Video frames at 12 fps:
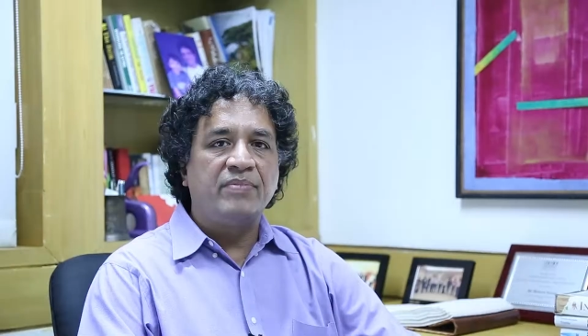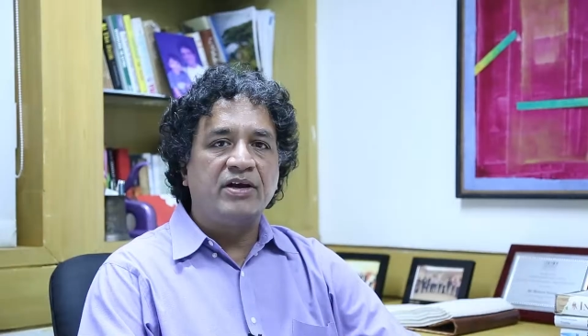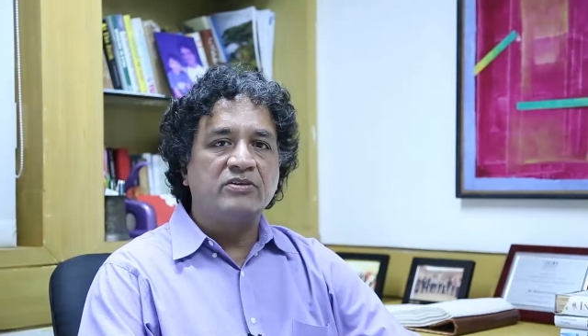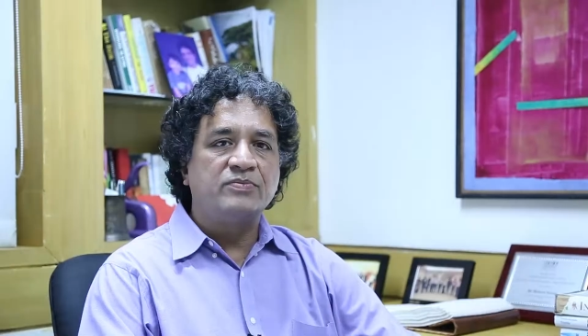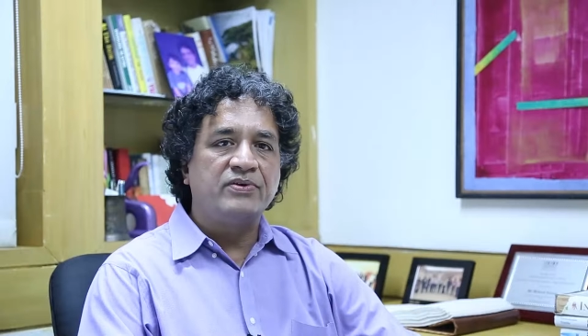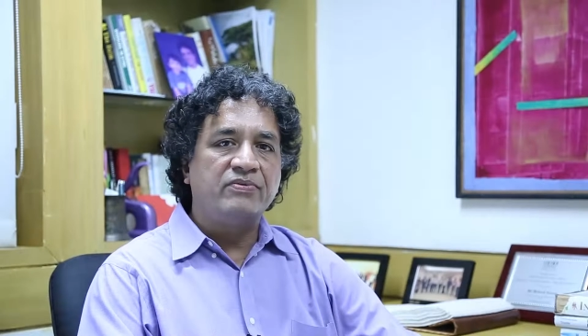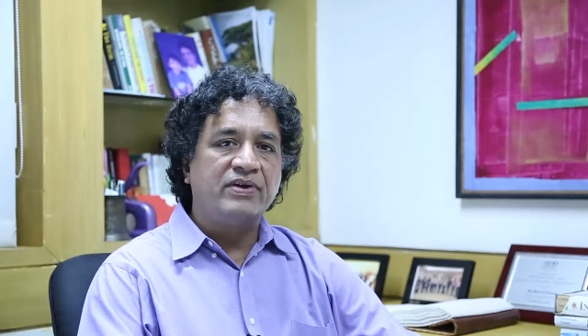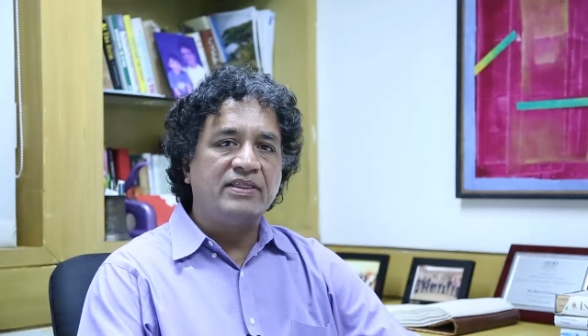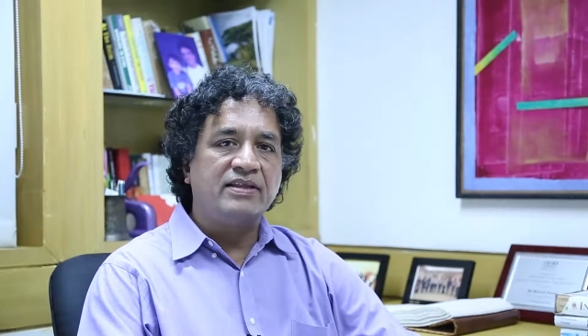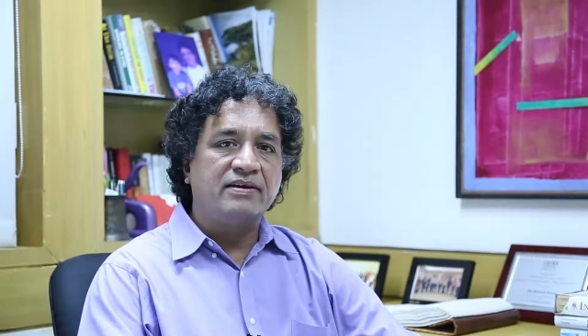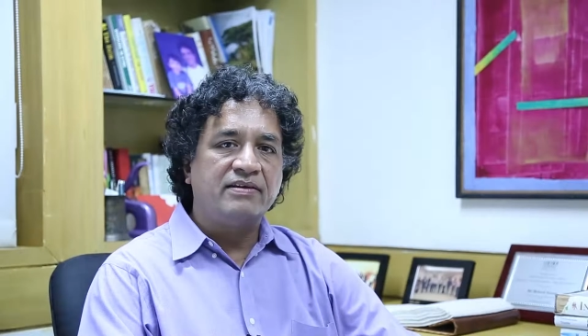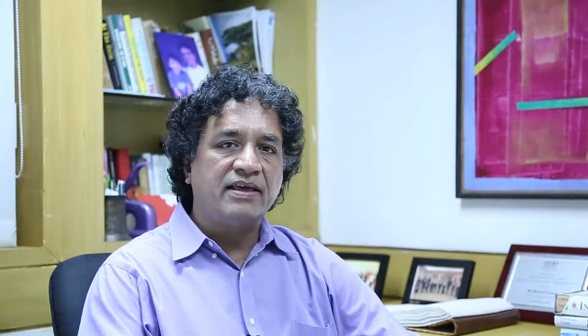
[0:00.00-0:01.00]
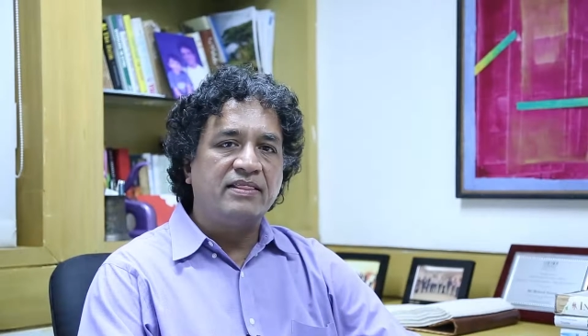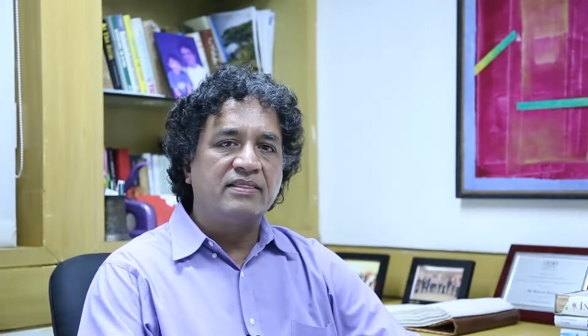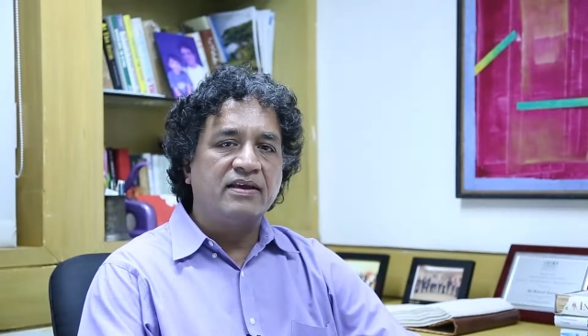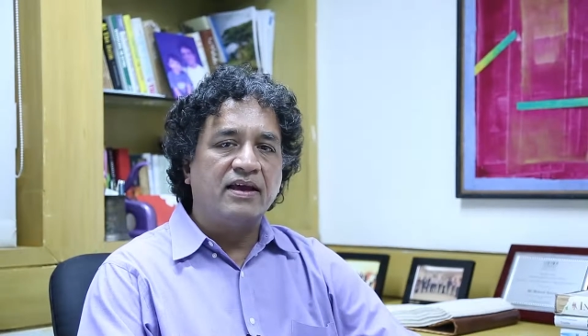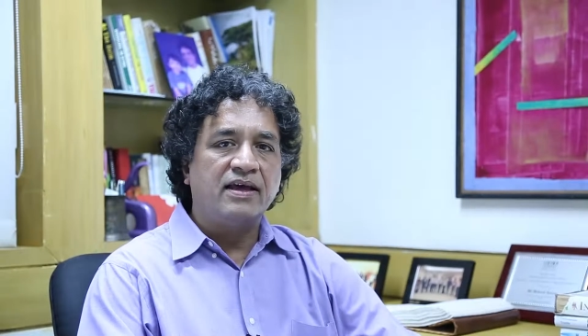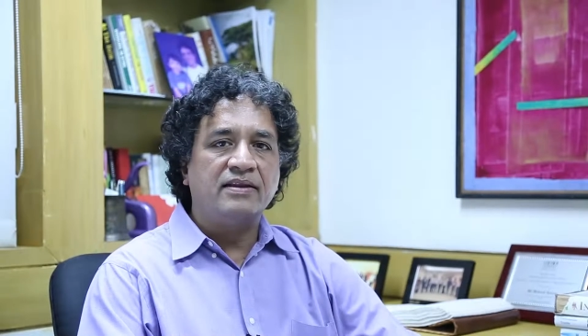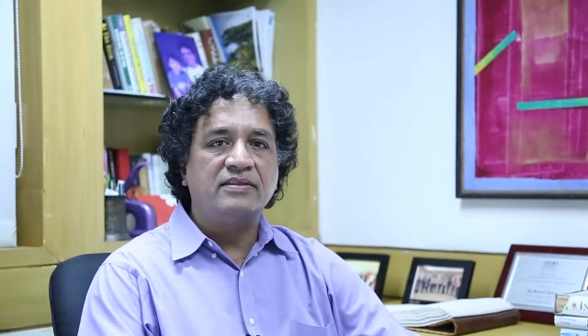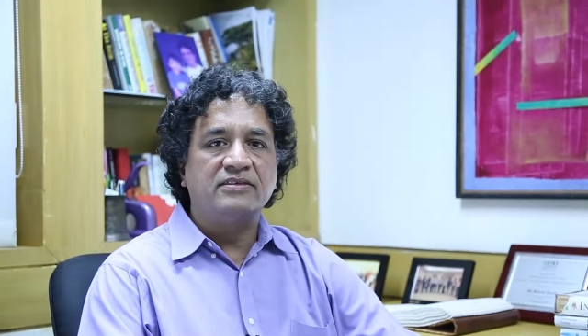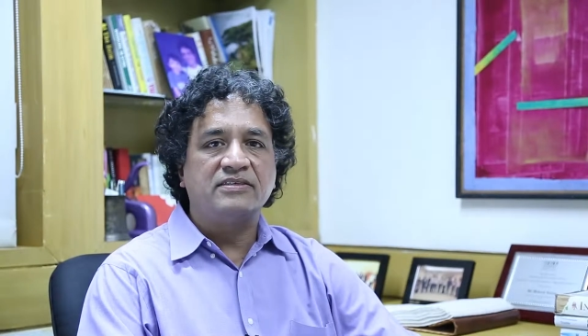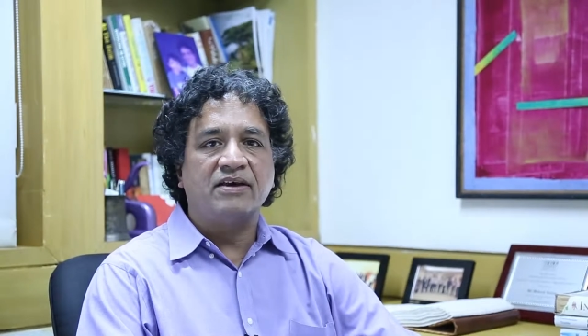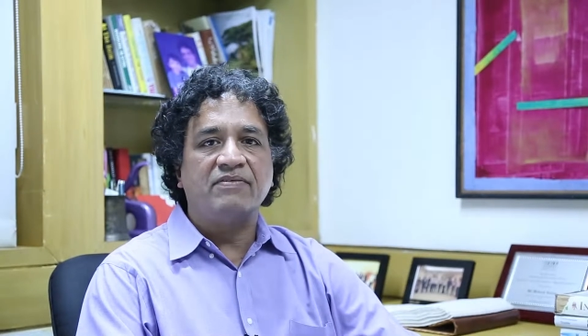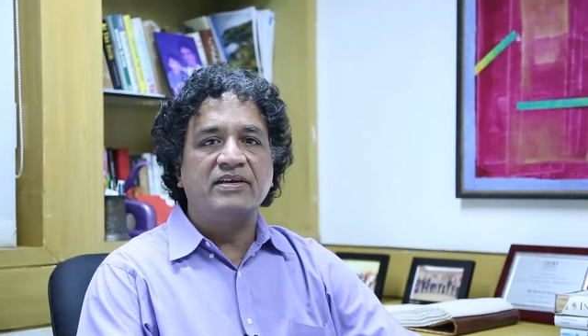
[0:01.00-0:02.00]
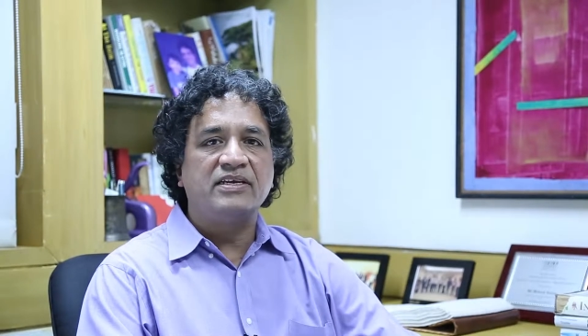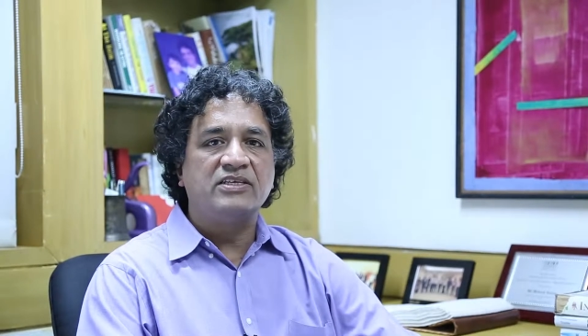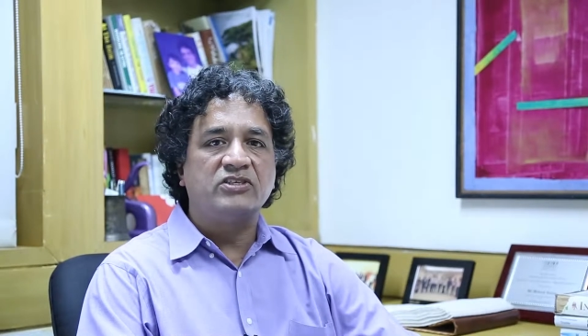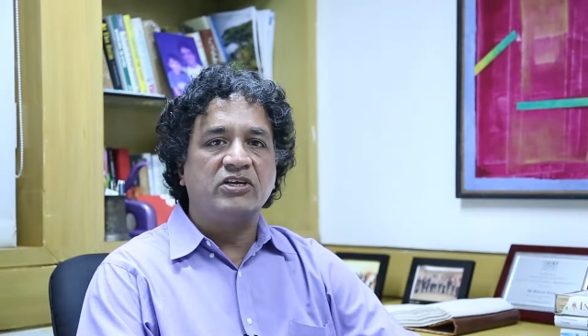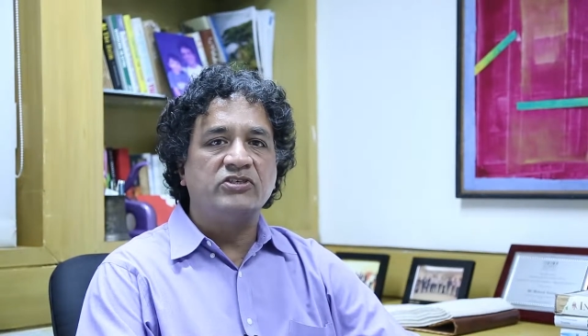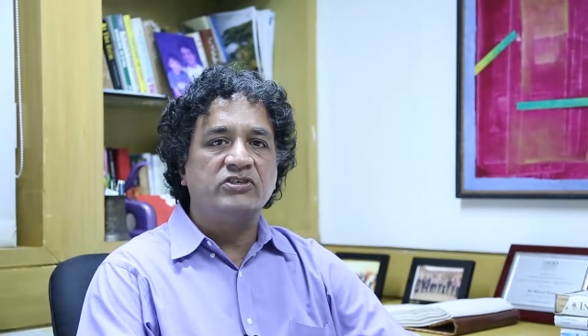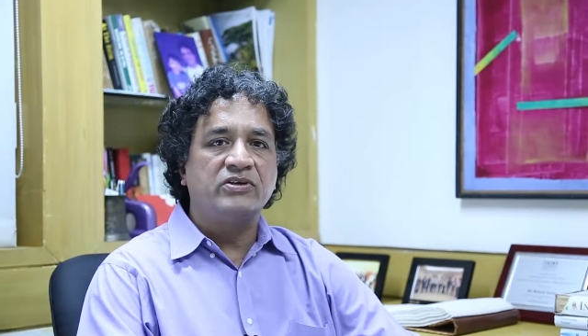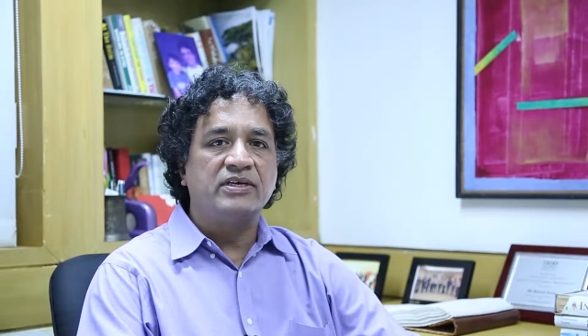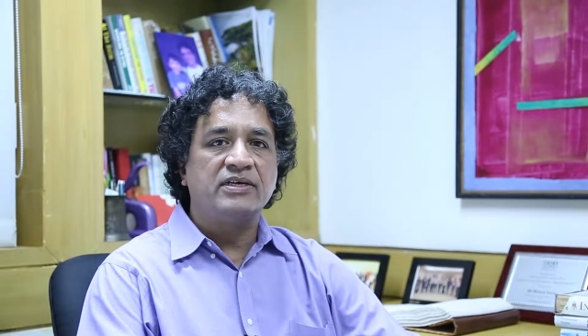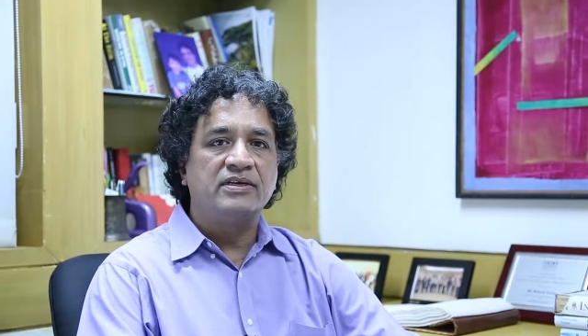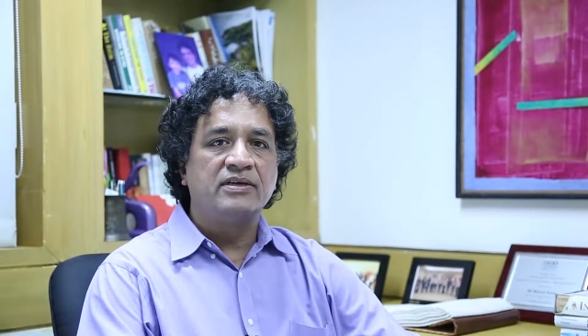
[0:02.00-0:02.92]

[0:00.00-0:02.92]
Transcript: because between the 10th and the 17th century,